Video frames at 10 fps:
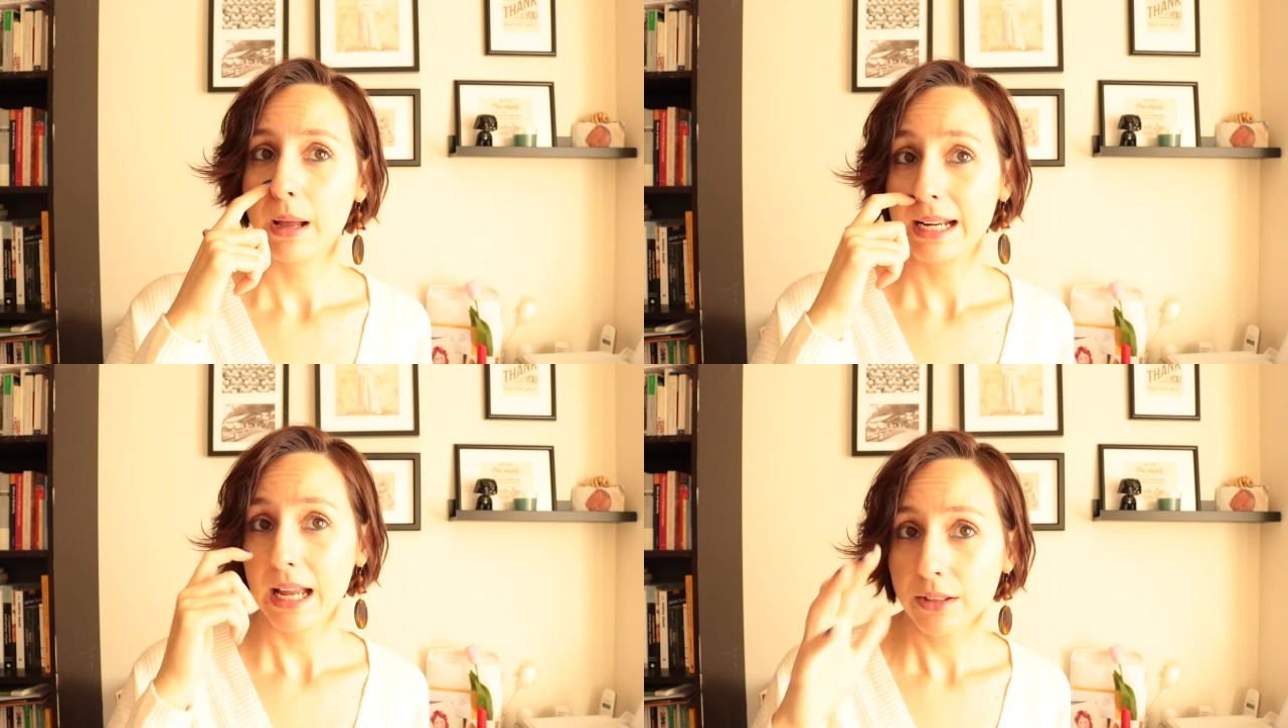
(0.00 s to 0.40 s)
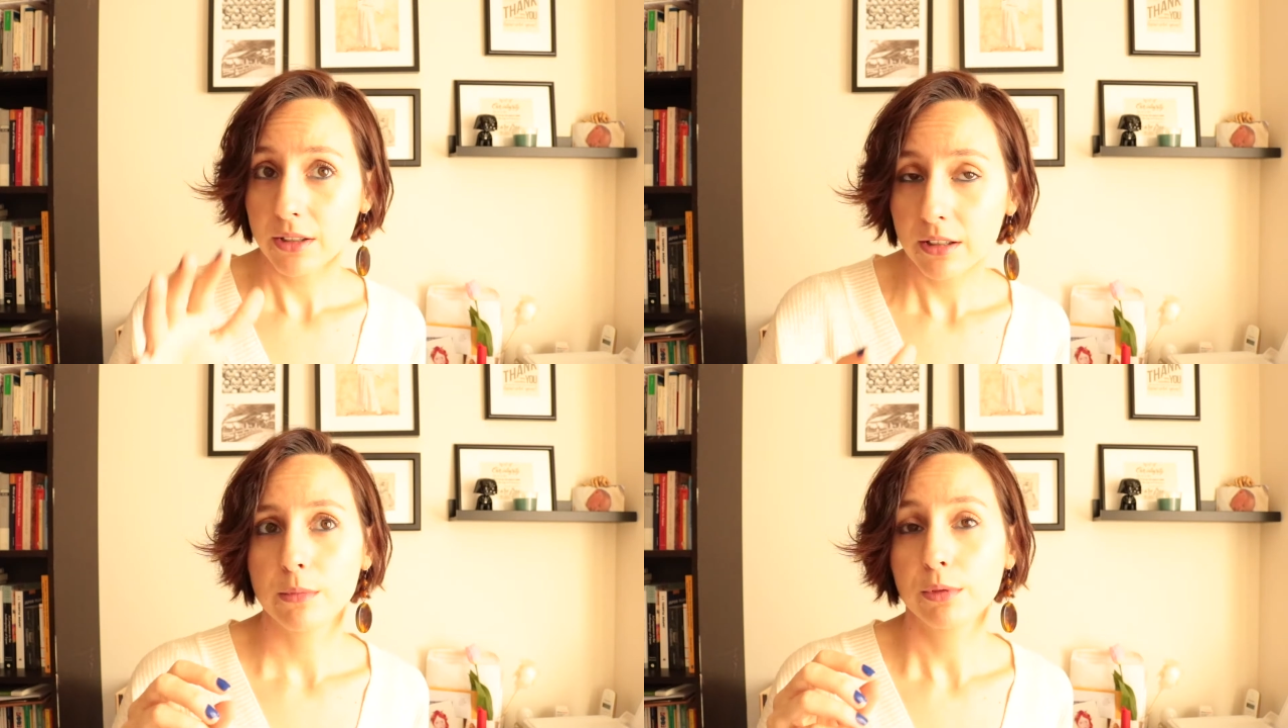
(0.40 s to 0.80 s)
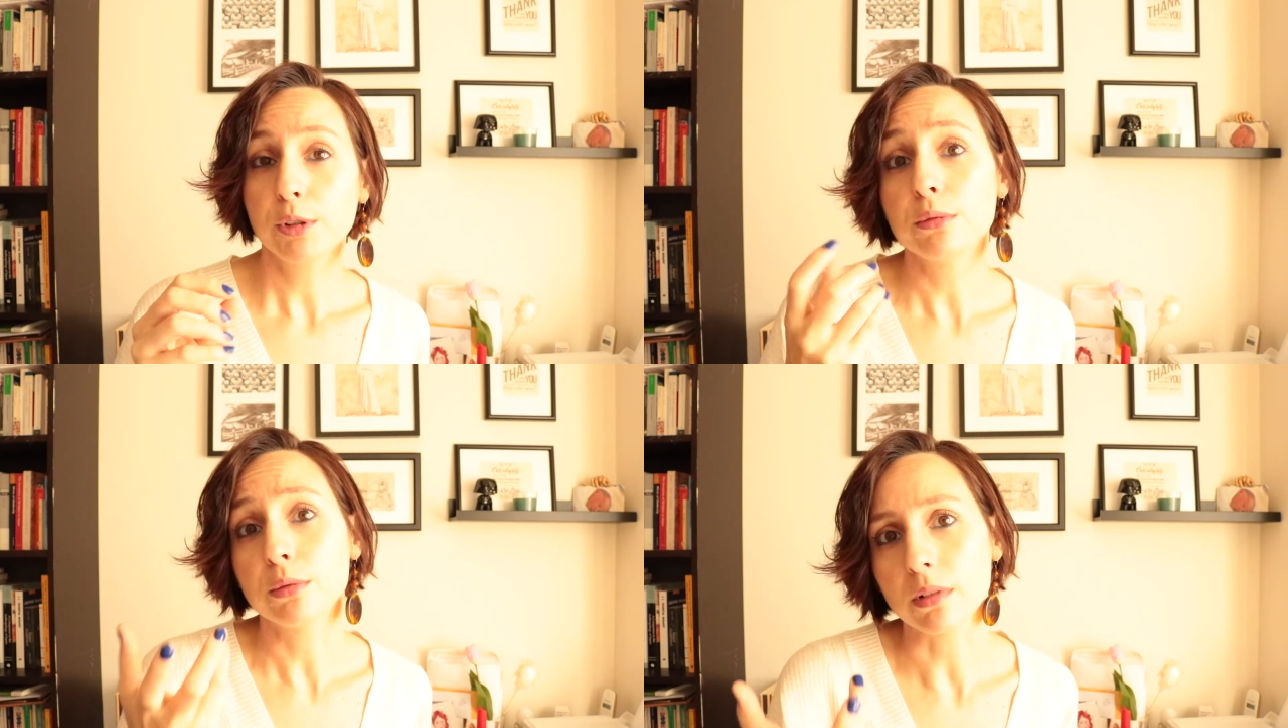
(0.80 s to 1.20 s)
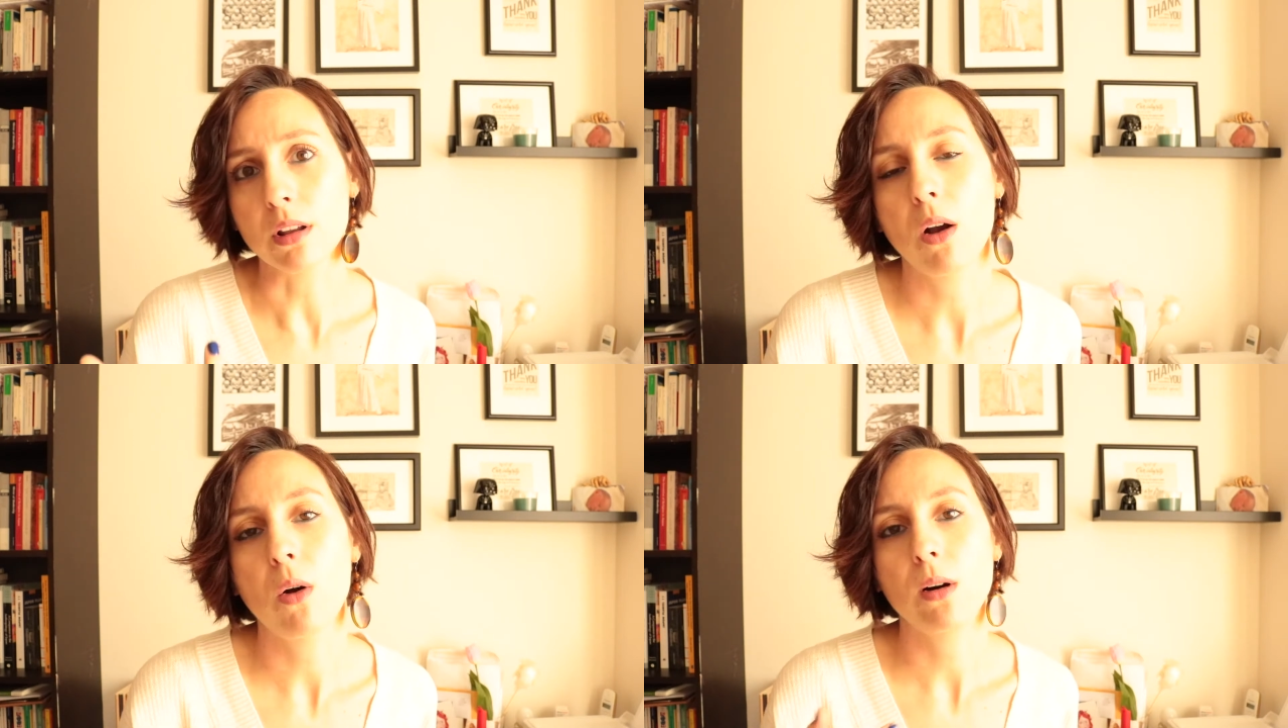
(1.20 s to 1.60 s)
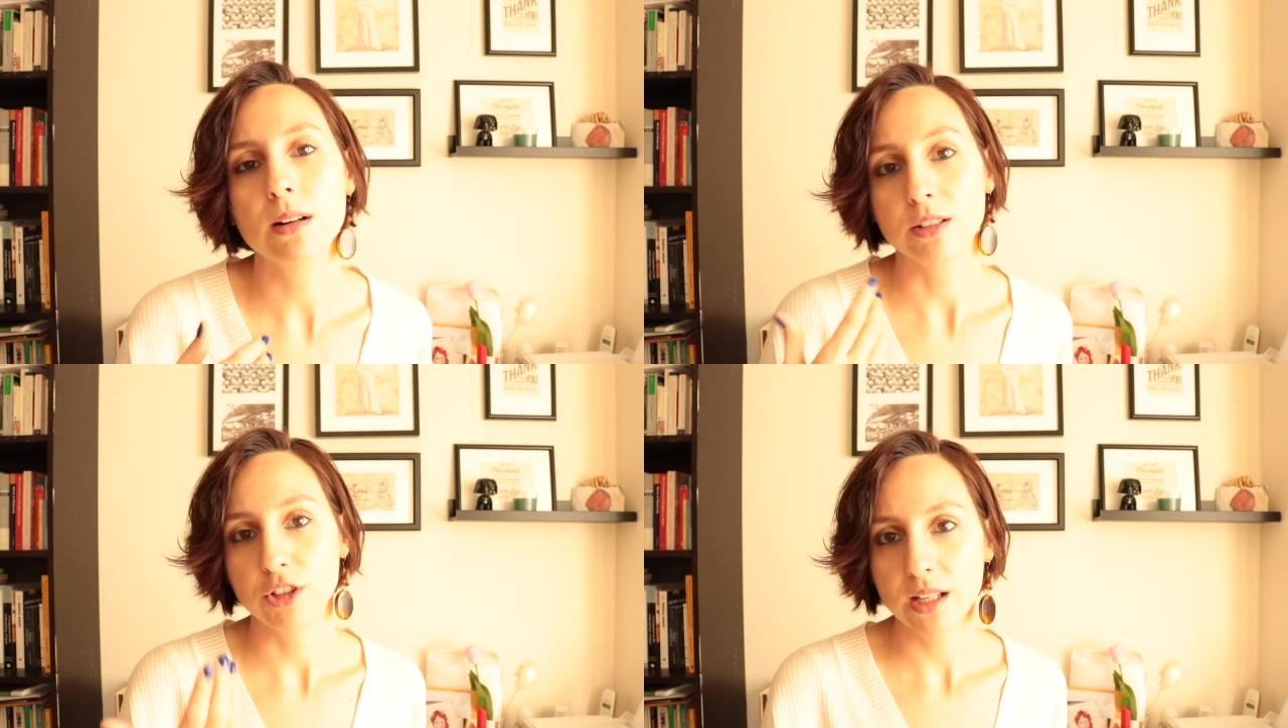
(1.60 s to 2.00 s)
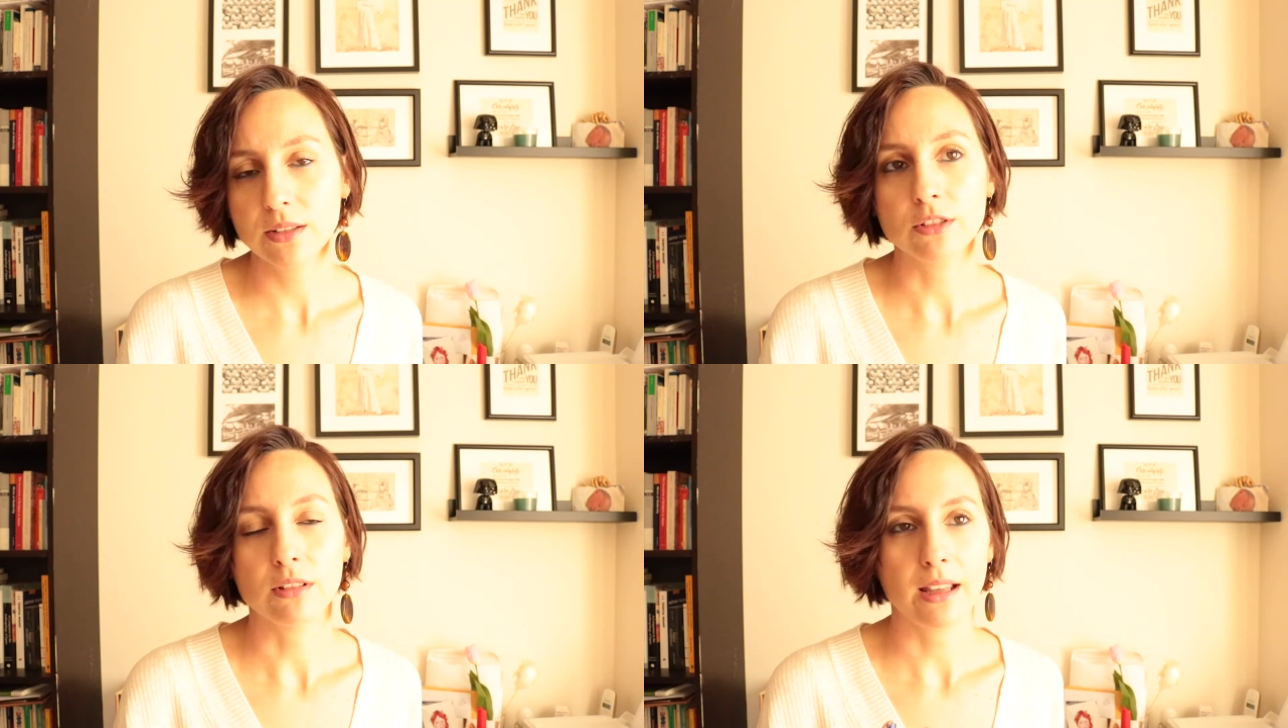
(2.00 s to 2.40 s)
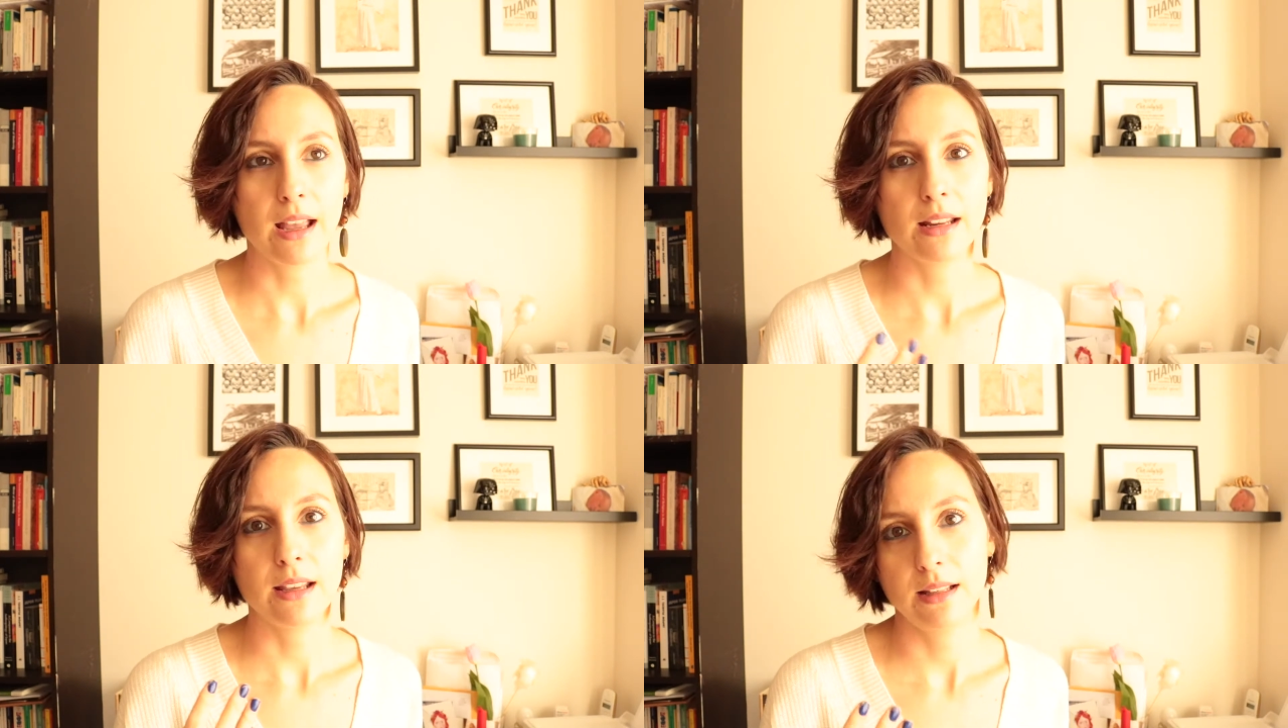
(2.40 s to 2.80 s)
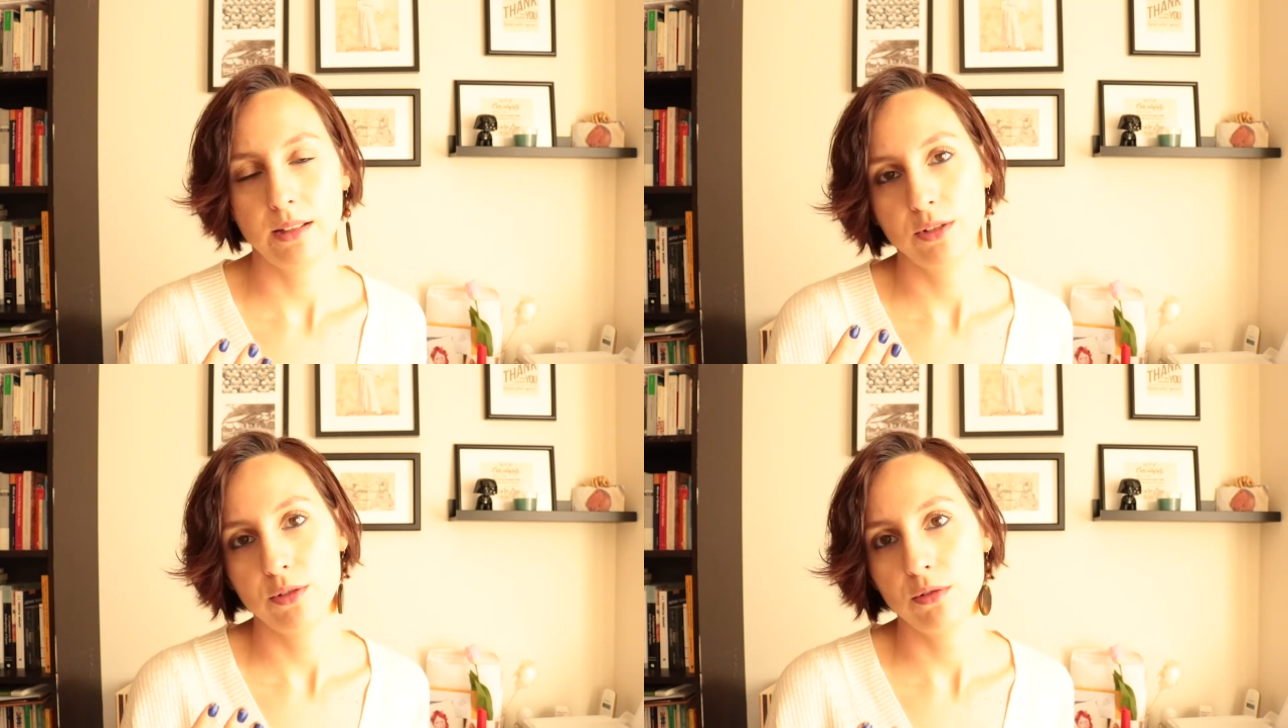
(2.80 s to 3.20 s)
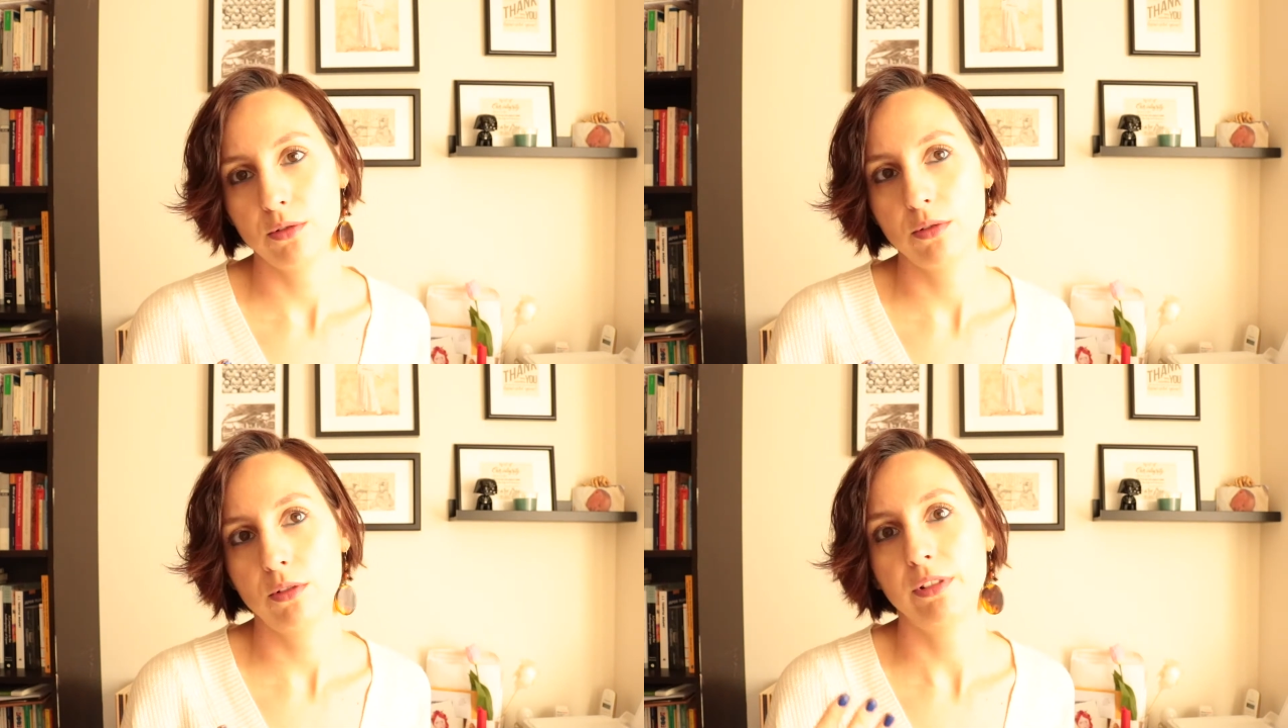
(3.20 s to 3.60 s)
Another rule or suggestion again is to